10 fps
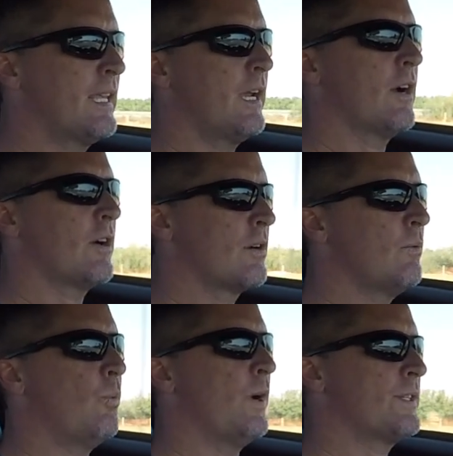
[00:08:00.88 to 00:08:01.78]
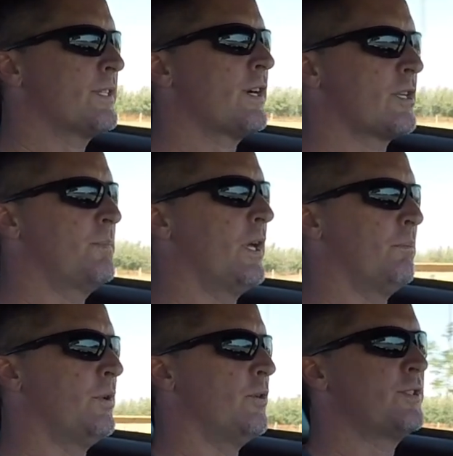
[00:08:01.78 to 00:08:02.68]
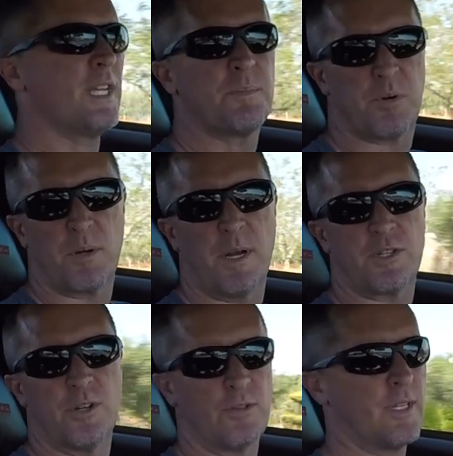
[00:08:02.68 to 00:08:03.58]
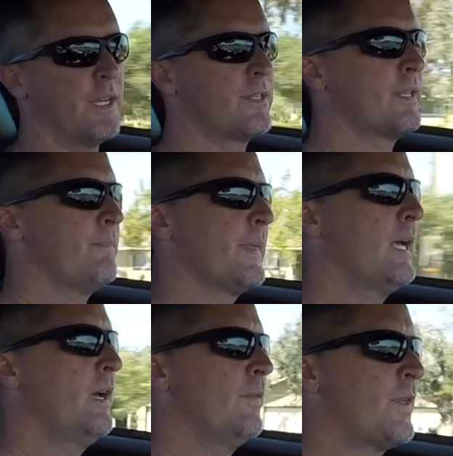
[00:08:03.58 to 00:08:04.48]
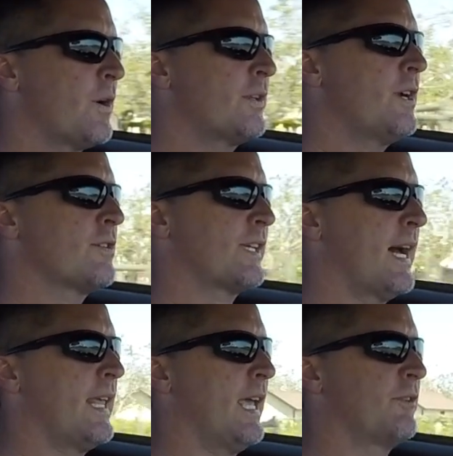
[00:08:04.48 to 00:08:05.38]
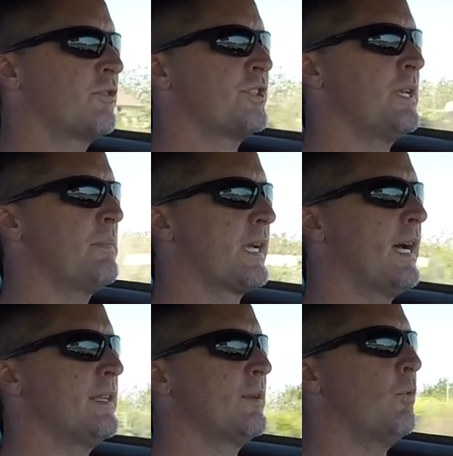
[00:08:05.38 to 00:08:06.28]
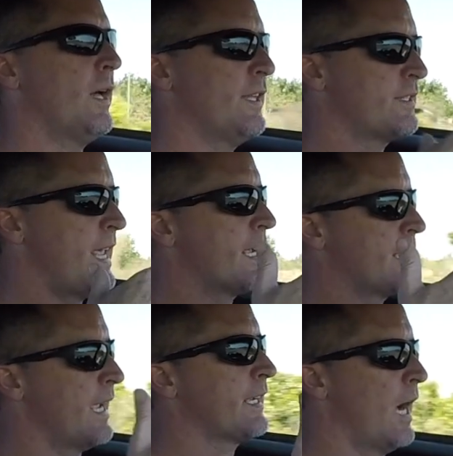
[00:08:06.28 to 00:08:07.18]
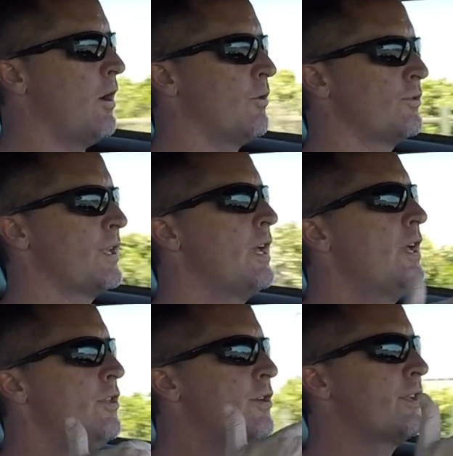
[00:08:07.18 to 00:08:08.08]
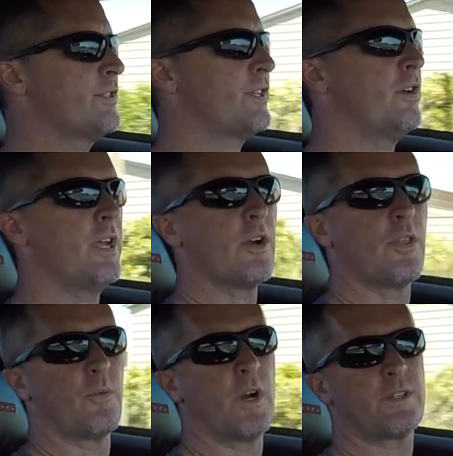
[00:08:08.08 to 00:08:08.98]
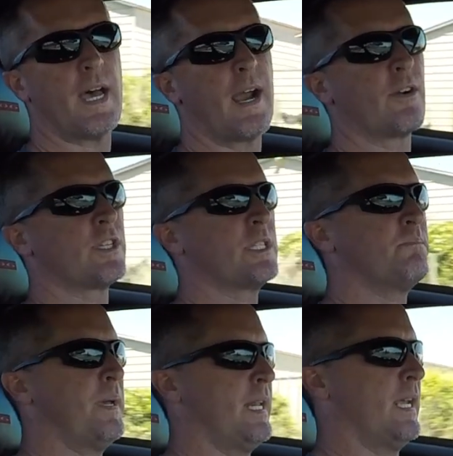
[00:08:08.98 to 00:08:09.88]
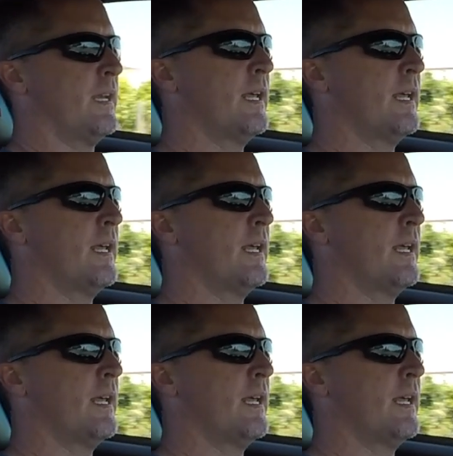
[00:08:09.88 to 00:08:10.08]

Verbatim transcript: gear, once it starts building boost, it's pretty much useless. Third gear is kind of interesting because while it's, it, it, goes, you can still hear the rear tires spinning.